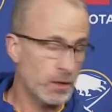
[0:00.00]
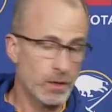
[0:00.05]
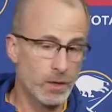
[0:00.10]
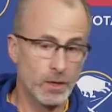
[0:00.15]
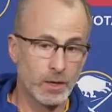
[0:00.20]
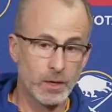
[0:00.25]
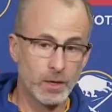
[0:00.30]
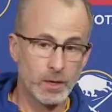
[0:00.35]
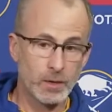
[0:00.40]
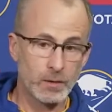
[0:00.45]

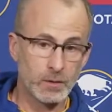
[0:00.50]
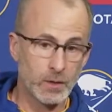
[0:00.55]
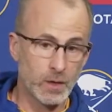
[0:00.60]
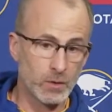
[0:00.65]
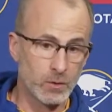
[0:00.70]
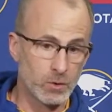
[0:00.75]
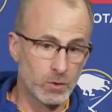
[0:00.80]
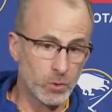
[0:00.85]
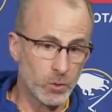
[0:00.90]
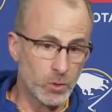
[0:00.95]
The
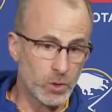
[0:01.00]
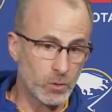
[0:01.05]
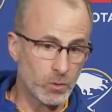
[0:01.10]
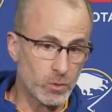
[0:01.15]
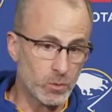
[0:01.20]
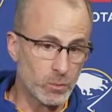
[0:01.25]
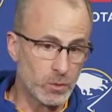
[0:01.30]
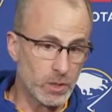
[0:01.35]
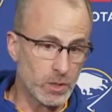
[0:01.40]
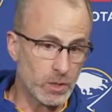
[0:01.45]
other tweak
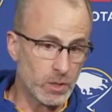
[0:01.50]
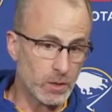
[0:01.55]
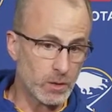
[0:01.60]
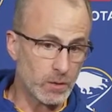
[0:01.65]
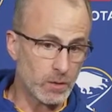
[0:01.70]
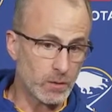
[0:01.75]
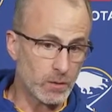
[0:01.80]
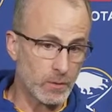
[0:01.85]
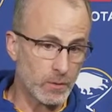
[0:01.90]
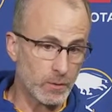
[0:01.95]
would
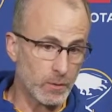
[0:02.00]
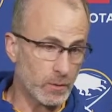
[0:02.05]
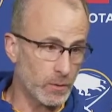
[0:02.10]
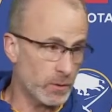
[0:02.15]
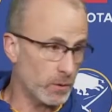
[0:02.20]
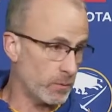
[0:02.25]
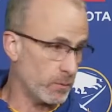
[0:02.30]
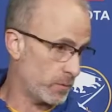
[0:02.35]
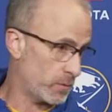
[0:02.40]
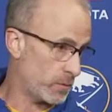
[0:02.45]
be
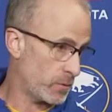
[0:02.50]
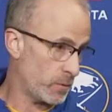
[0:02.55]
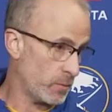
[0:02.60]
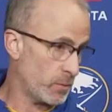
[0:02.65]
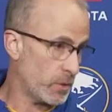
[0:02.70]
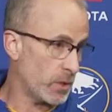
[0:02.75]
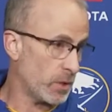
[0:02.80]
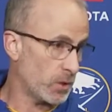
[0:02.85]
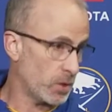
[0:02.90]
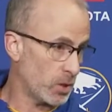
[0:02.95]
to
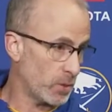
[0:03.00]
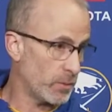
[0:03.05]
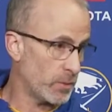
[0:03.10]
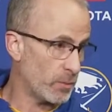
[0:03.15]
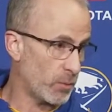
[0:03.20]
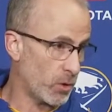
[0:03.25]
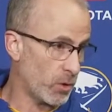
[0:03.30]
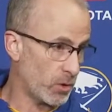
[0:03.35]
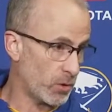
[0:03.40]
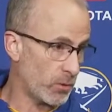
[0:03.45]
be a little bit
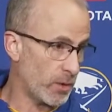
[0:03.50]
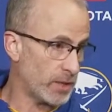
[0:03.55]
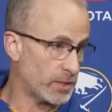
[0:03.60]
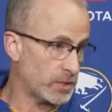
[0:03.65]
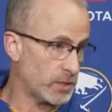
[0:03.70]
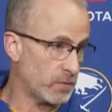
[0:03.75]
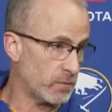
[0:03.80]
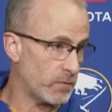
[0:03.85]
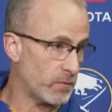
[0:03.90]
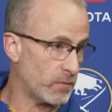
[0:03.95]
more
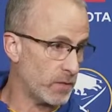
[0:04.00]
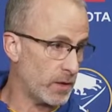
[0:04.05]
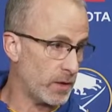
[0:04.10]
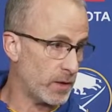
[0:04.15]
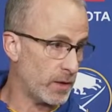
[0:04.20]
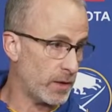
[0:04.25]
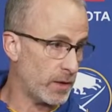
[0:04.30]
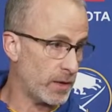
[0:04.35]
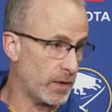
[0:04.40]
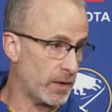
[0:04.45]
aggressive
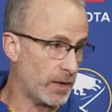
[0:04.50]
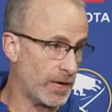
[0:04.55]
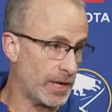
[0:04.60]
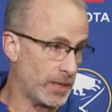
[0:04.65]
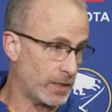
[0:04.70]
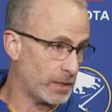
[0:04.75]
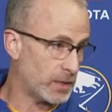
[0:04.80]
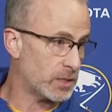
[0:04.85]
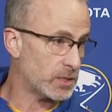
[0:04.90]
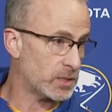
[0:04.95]

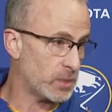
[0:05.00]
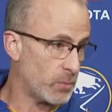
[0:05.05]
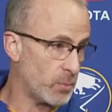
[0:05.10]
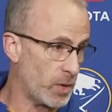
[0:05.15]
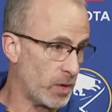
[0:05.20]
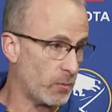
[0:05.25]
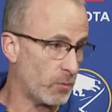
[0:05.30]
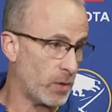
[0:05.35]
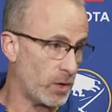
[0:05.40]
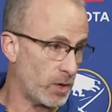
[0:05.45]
and
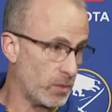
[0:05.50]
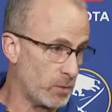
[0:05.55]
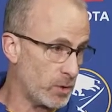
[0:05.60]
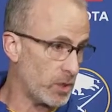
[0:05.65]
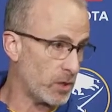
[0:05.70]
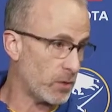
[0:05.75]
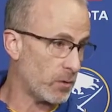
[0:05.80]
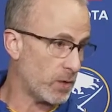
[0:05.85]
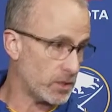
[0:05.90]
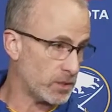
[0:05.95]
anticipate when to
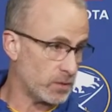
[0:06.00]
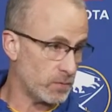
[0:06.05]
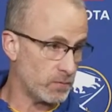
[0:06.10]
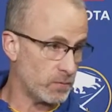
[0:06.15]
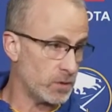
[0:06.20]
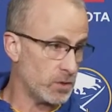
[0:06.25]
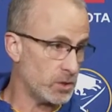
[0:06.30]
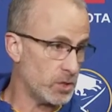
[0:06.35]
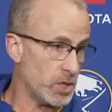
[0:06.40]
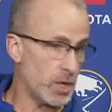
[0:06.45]
be aggressive
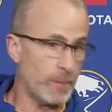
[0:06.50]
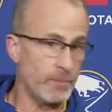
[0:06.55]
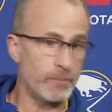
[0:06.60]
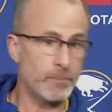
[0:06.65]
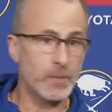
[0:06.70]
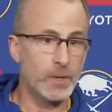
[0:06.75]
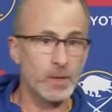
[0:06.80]
to jump.